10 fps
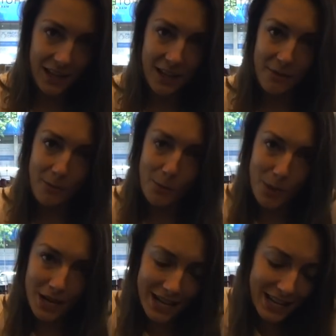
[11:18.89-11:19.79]
Uh,
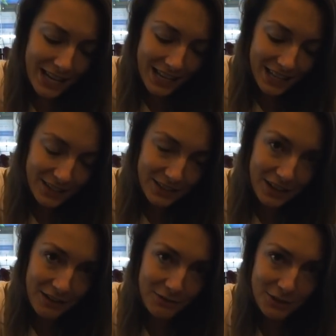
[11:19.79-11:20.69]
voila! You
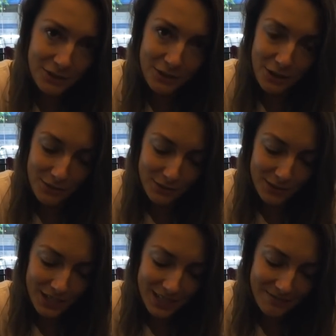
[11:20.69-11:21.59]
have your coffee
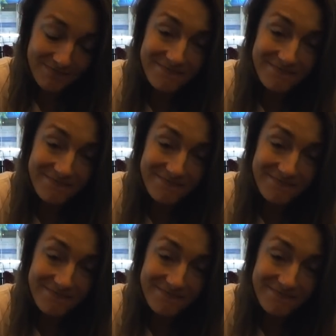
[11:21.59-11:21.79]
ready.